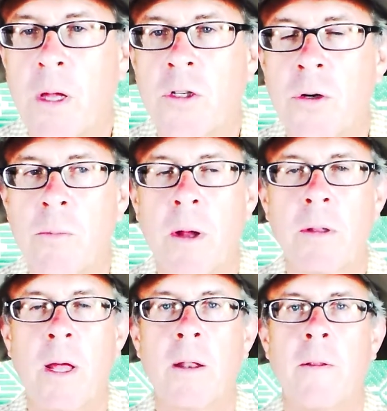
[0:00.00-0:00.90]
I'm not sure
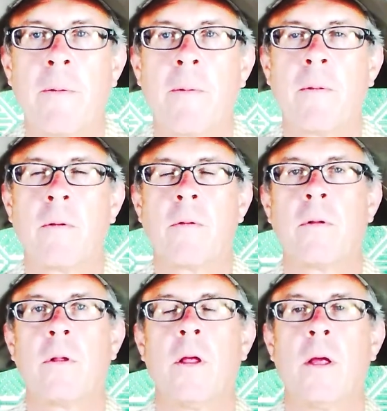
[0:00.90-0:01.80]
about that.
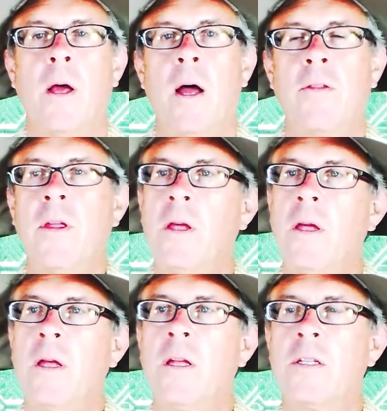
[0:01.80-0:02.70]
I
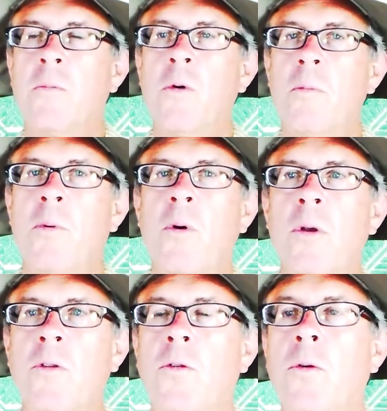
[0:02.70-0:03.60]
think it's more
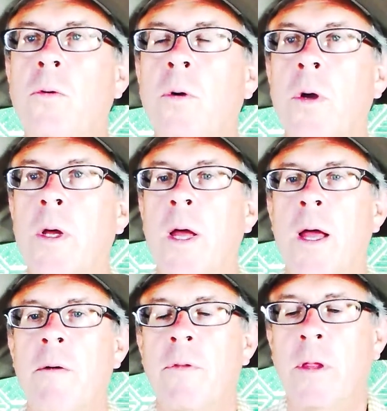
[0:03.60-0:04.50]
important to
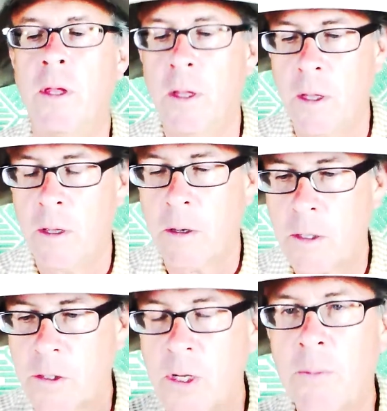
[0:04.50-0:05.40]
have the
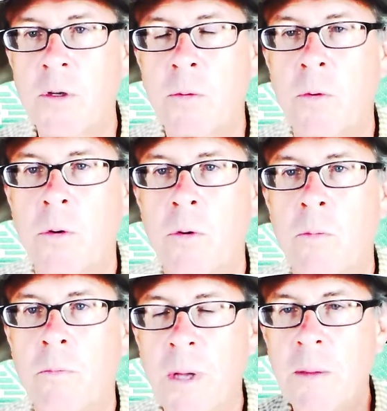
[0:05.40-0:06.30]

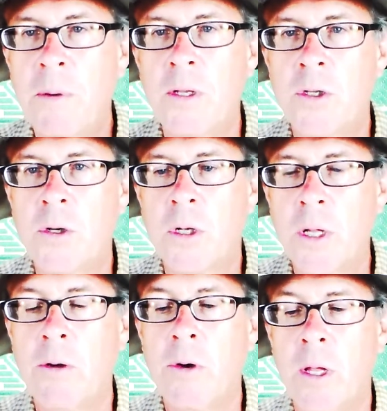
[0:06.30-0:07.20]
conceptual, big picture
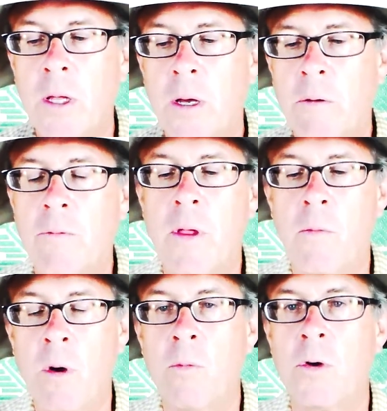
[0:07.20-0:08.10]
clarity of
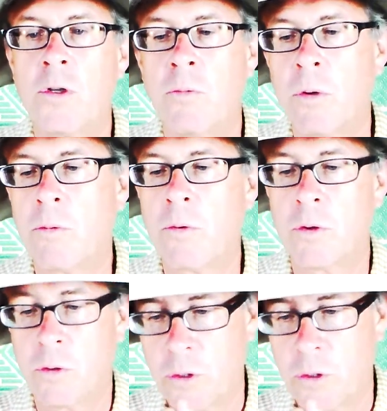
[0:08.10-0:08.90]
that what we're, we're